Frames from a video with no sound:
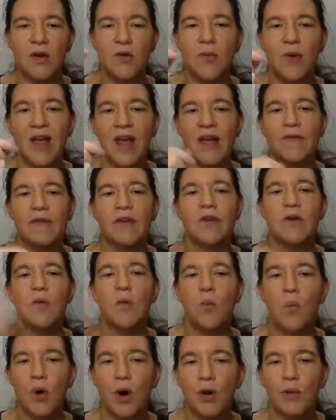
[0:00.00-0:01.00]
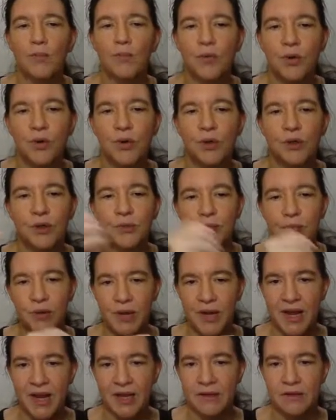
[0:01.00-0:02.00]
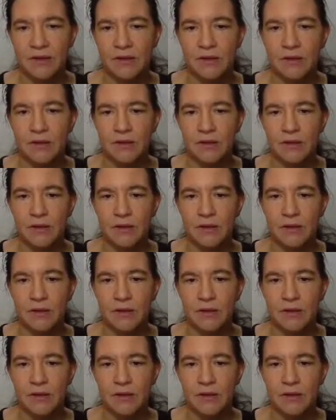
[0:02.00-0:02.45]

we're having one point per x.